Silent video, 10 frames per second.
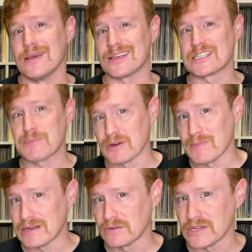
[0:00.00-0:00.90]

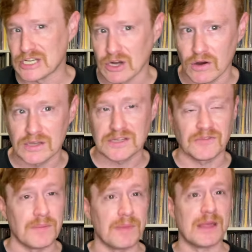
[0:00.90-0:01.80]
experimental guitarist
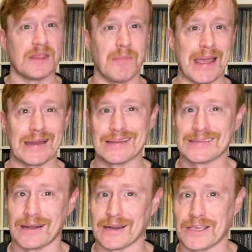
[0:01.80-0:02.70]
from the band
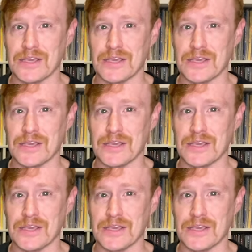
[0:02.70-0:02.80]
Sonic